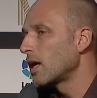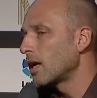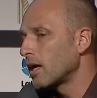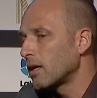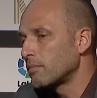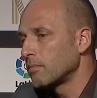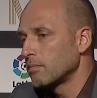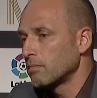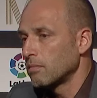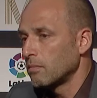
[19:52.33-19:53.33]

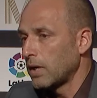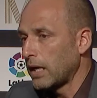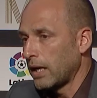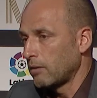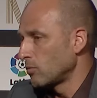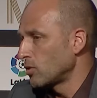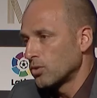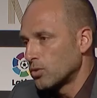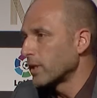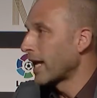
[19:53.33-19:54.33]
um, and to
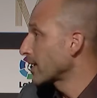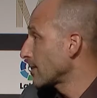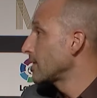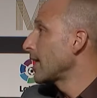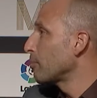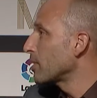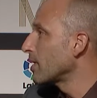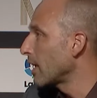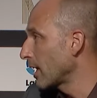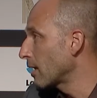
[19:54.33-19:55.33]
do a next step,
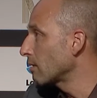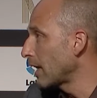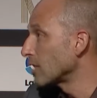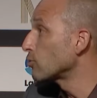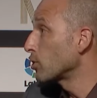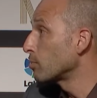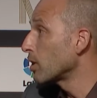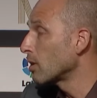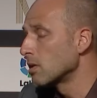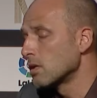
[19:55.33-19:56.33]
like as football.